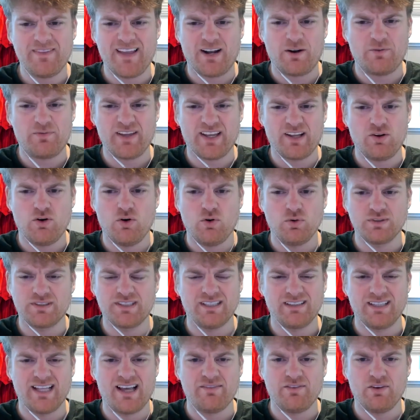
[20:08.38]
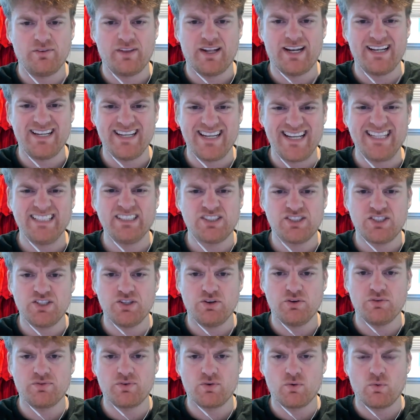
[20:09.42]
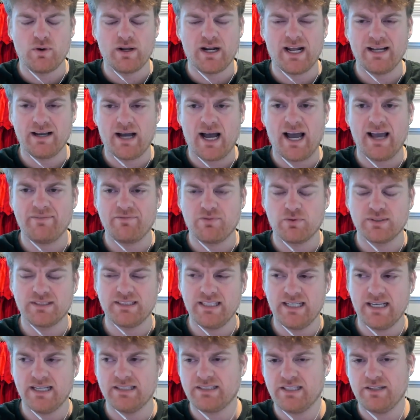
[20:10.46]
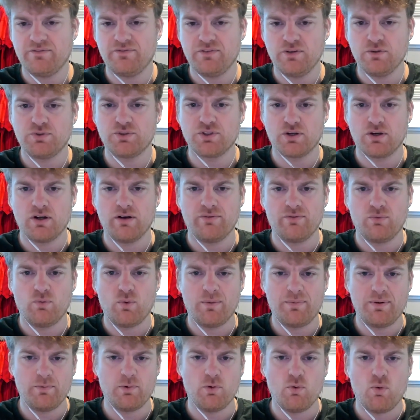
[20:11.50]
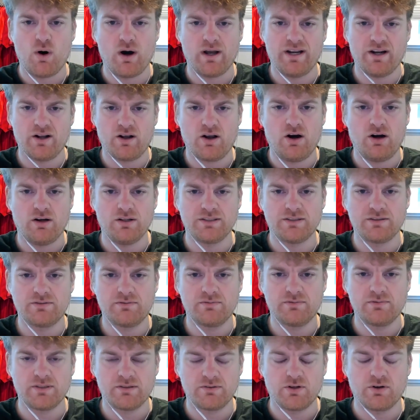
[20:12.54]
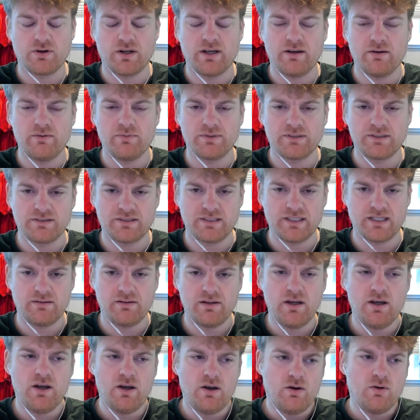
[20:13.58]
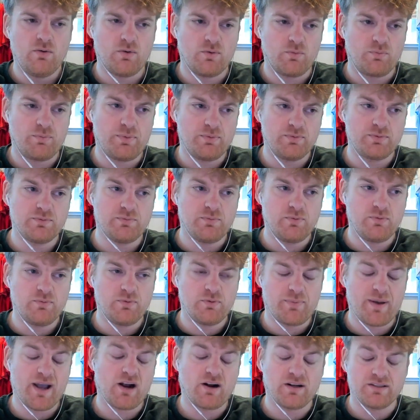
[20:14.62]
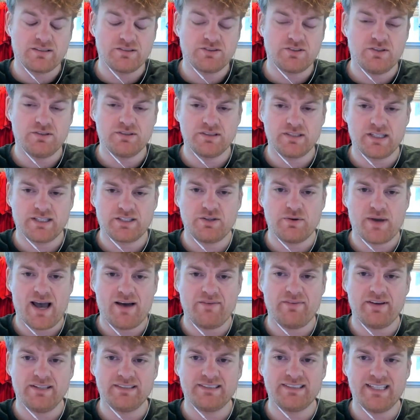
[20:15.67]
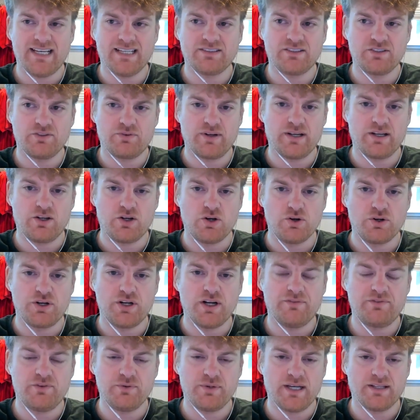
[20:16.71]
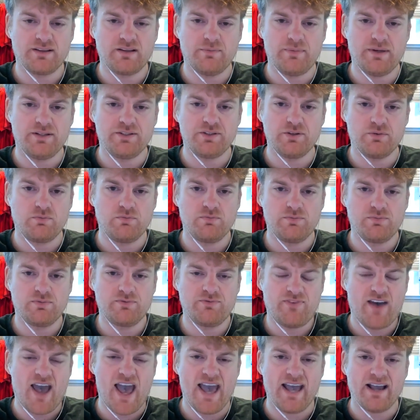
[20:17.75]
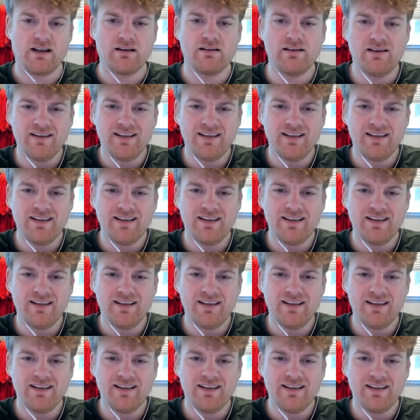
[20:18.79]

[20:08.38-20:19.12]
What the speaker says: don't think it holds the level that it needs to for what I foresee as the future of what people want in a college degree, which is to get or parents and students is like to have a CS degree good enough to get them into FANG.